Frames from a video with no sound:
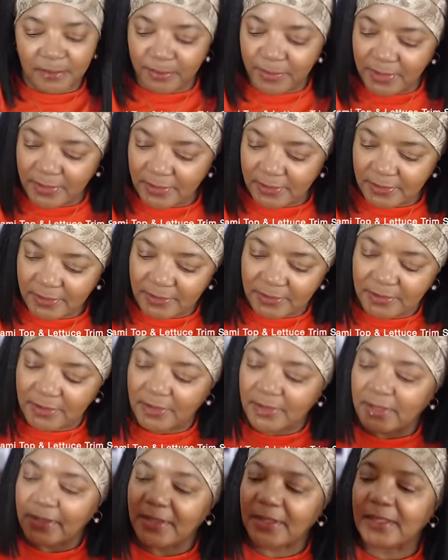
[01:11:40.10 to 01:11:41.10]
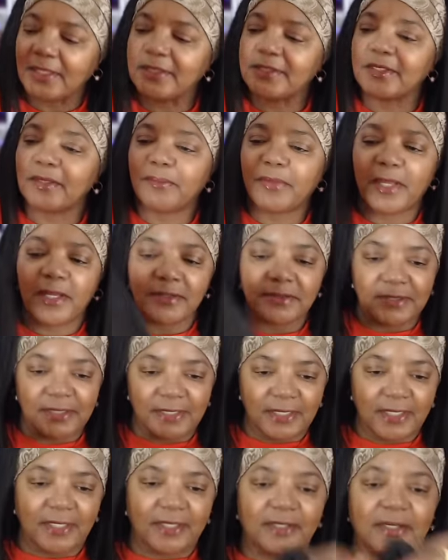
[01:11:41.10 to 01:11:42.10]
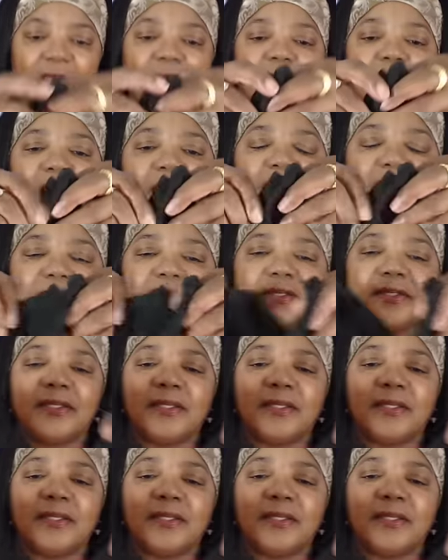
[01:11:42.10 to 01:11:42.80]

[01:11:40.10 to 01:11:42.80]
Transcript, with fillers: because it's about to get hot